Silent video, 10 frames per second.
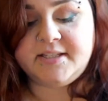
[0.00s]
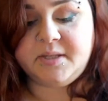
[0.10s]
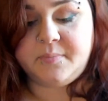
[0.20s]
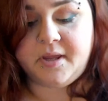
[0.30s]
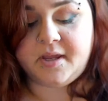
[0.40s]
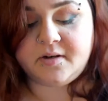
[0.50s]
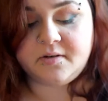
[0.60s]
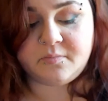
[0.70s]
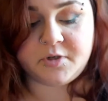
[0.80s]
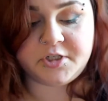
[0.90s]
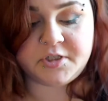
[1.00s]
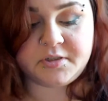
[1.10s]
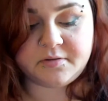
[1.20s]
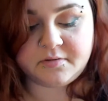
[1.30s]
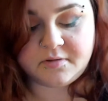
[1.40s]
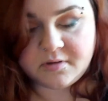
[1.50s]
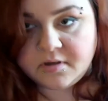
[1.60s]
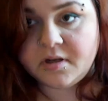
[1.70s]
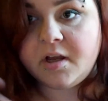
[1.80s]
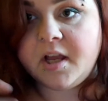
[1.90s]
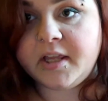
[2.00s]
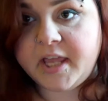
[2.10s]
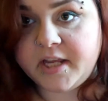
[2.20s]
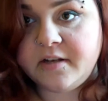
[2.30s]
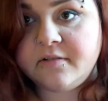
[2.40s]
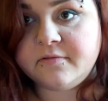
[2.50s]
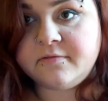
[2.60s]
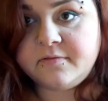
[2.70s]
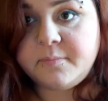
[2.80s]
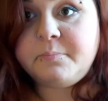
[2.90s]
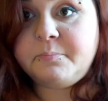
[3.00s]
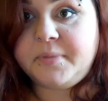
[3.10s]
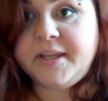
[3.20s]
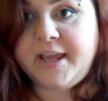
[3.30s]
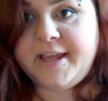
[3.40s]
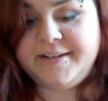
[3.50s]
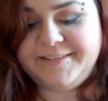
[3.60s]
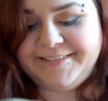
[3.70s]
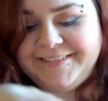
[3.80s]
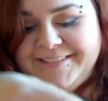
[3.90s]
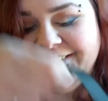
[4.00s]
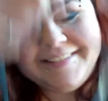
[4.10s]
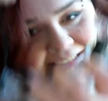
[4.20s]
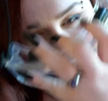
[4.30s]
band, which, again, big head. And